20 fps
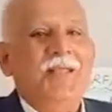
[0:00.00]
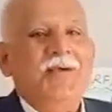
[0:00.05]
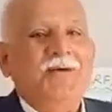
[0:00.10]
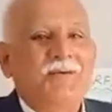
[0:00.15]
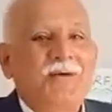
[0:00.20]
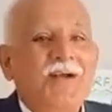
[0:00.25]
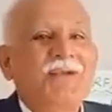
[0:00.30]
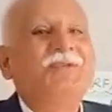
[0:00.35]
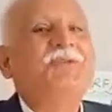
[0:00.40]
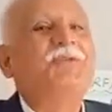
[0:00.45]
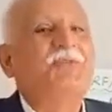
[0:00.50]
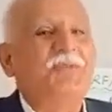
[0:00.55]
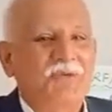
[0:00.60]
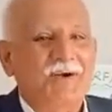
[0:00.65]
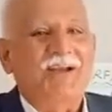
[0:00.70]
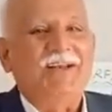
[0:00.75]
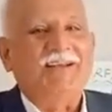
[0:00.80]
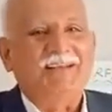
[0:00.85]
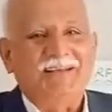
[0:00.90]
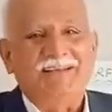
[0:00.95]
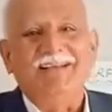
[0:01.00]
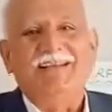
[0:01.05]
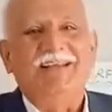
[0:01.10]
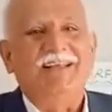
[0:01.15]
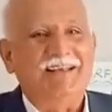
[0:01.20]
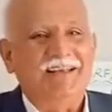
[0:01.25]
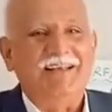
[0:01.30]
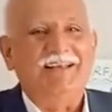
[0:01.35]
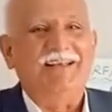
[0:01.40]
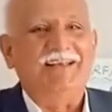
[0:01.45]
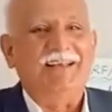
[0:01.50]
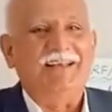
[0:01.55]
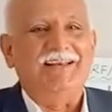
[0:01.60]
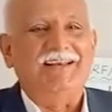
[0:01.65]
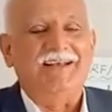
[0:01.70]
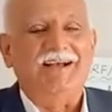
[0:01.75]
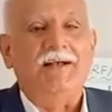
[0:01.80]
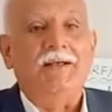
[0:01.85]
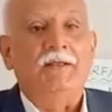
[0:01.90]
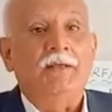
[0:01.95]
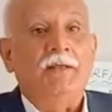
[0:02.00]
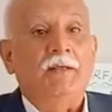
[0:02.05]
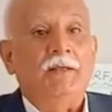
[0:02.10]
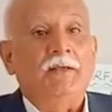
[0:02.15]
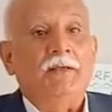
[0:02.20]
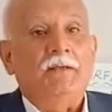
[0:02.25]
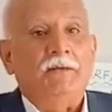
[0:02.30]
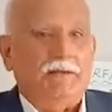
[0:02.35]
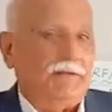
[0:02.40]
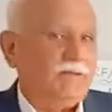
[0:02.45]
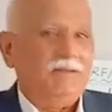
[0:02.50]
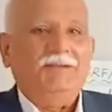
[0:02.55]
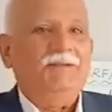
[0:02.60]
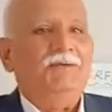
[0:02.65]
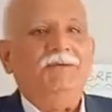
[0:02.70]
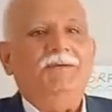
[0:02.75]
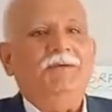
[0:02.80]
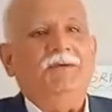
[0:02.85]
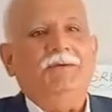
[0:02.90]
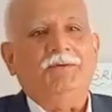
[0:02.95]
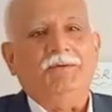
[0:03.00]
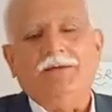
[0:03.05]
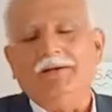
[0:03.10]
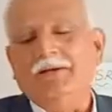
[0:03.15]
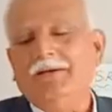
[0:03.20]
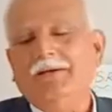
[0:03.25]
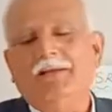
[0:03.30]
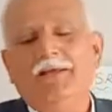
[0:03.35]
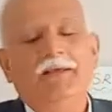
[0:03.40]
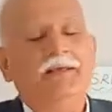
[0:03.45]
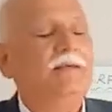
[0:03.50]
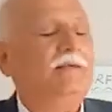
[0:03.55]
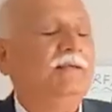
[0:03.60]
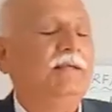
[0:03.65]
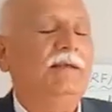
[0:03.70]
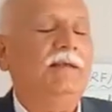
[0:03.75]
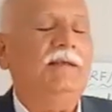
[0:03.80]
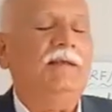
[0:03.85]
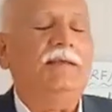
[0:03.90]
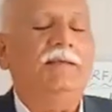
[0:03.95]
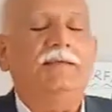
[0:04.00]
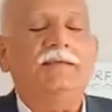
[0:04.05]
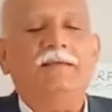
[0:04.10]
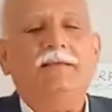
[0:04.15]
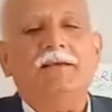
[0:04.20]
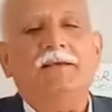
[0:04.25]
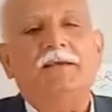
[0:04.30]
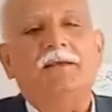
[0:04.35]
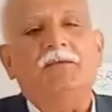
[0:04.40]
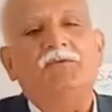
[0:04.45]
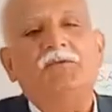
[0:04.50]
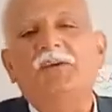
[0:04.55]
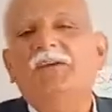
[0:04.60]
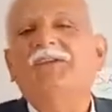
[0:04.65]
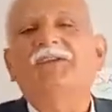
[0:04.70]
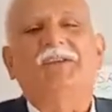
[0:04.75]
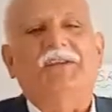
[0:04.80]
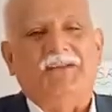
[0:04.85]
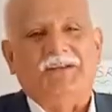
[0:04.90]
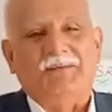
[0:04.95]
what you find in a hilly area? It is a hill is a fixed.